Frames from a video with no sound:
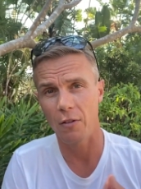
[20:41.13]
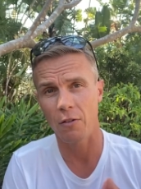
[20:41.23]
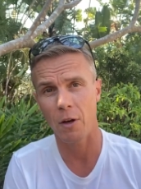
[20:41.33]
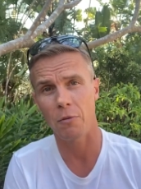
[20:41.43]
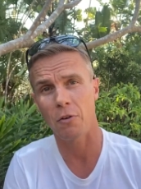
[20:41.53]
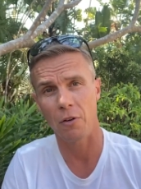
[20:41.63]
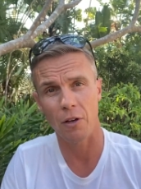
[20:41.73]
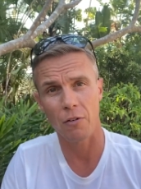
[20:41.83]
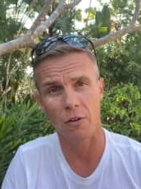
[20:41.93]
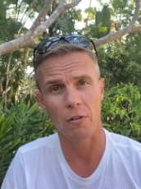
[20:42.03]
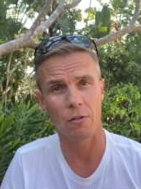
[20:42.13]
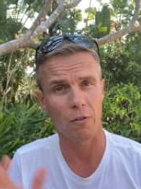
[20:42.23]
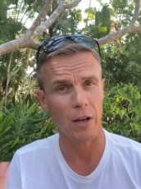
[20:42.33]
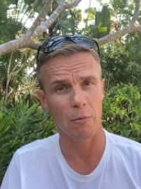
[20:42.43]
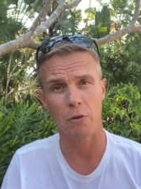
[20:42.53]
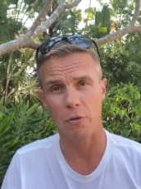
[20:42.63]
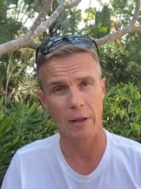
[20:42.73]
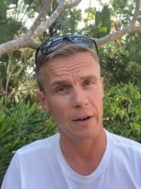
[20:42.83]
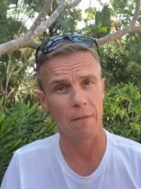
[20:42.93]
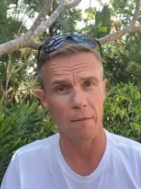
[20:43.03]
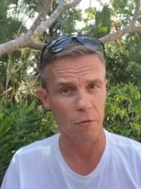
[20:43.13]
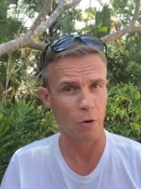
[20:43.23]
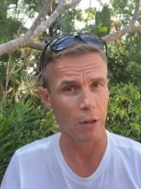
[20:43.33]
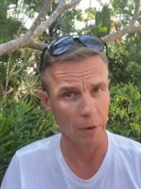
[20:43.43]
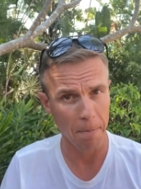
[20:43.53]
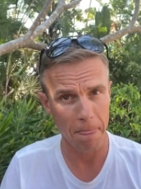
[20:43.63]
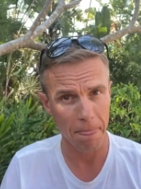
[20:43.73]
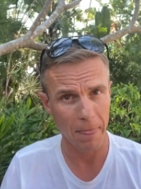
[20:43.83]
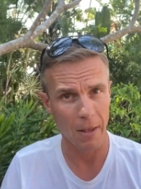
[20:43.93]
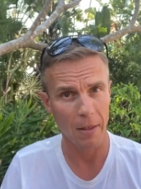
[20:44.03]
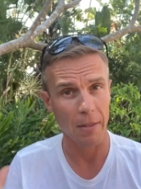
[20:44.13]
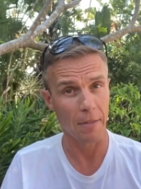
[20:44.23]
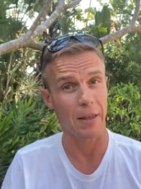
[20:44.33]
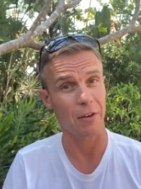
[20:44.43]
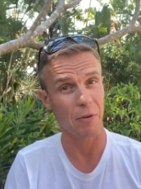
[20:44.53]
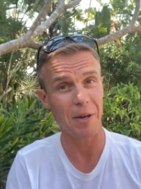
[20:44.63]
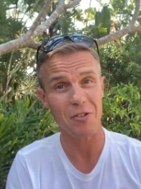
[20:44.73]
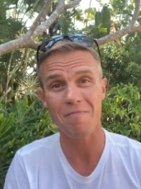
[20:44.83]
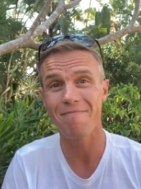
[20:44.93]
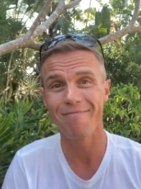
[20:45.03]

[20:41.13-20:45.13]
cybersecurity incidents, data breach related, relevant. Thank you very much.